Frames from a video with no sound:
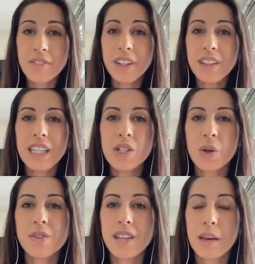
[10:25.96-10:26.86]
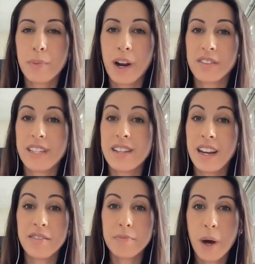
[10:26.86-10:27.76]
definitely don't skip breakfast.
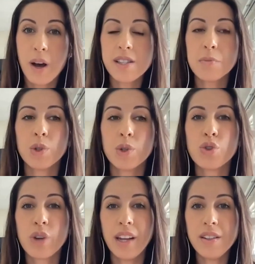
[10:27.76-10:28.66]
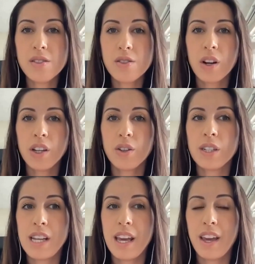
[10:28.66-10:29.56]
And if possible, try to start
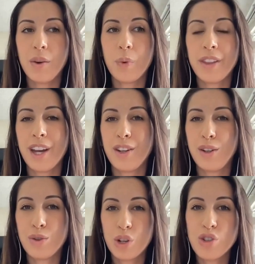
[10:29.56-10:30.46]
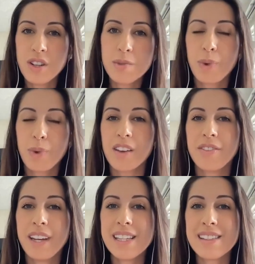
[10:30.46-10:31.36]
your day with a nutritious
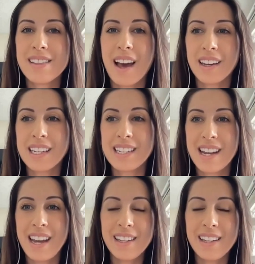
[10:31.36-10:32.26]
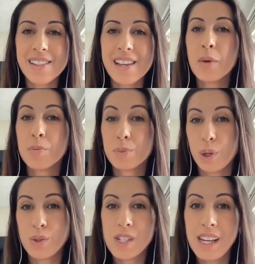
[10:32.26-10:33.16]
breakfast that contains
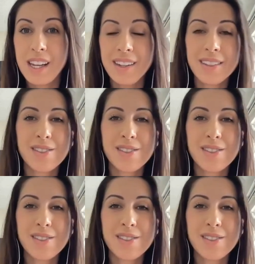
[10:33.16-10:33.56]
protein.